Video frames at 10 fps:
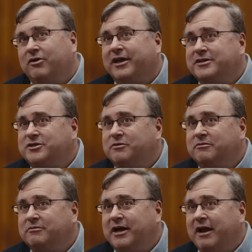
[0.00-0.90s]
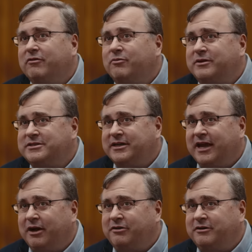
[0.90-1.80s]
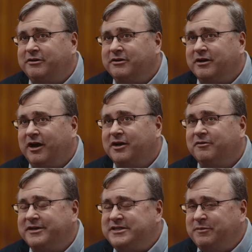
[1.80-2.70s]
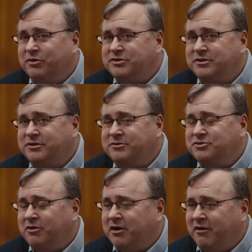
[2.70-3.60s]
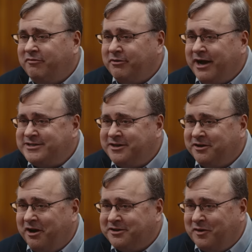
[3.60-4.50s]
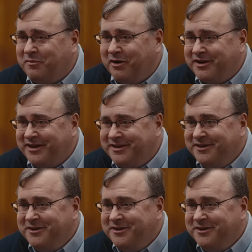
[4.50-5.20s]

Okay, so everyone's encountered a crazy person who's drunk off their ass at a cocktail party